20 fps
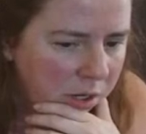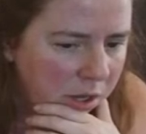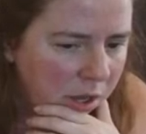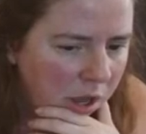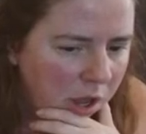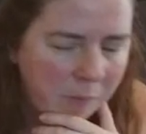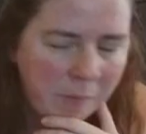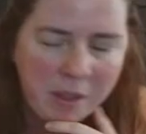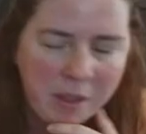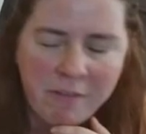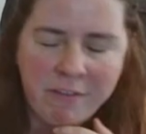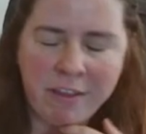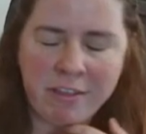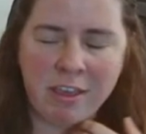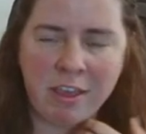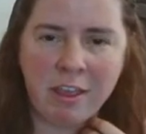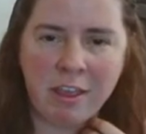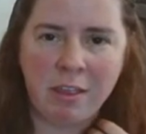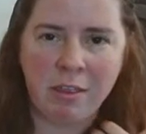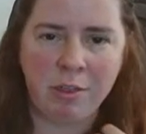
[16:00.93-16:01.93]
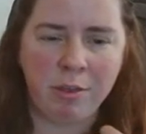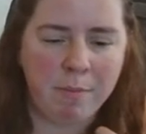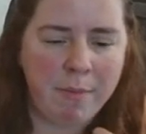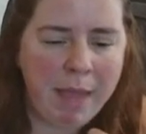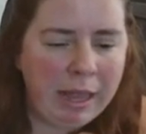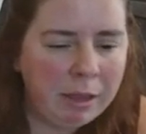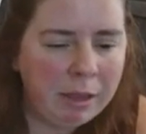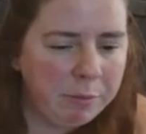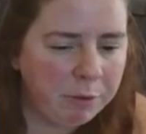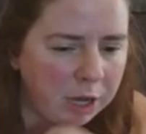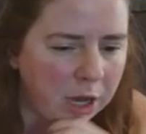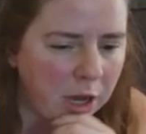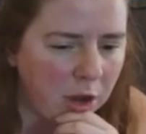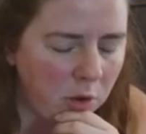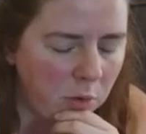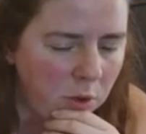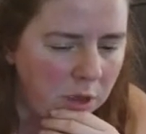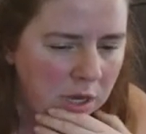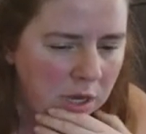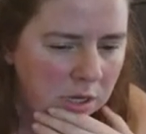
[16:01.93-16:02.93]
Um, is it the, the Malabrigo
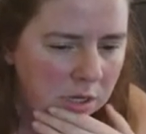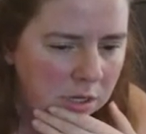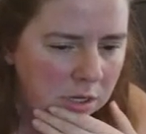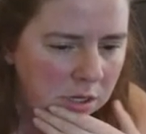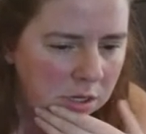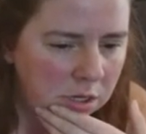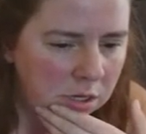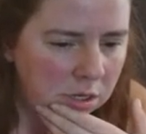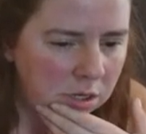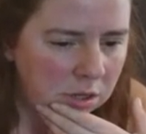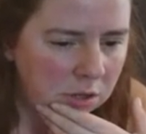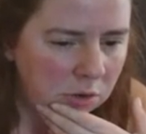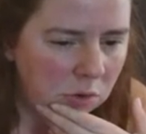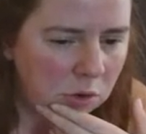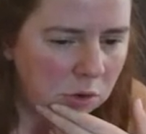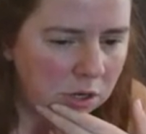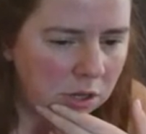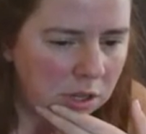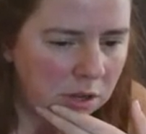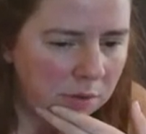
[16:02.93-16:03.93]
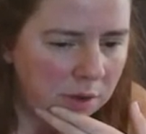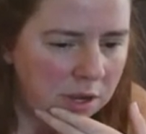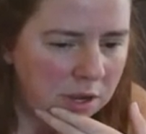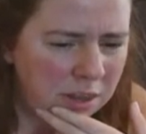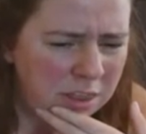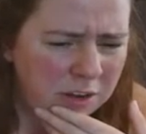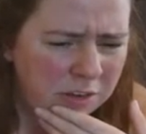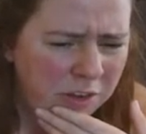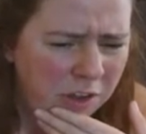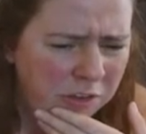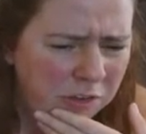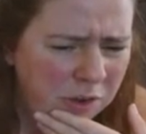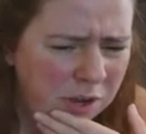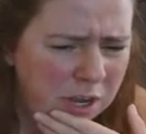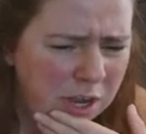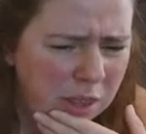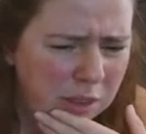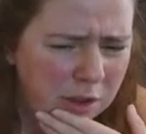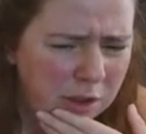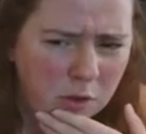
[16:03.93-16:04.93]
one? the quarterly one. There's also
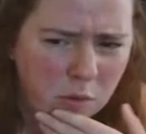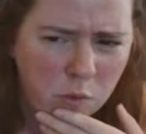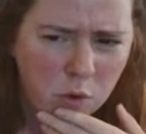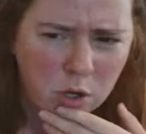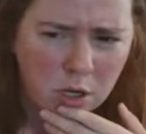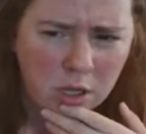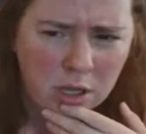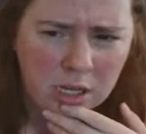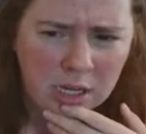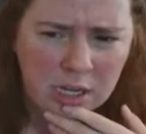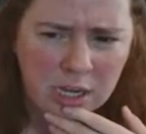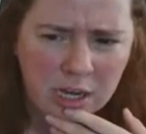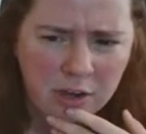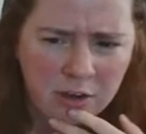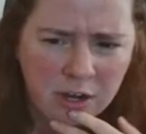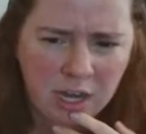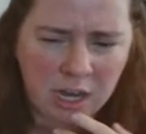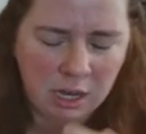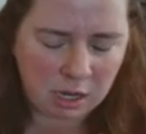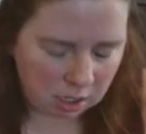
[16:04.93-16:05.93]
another quarterly knit crate.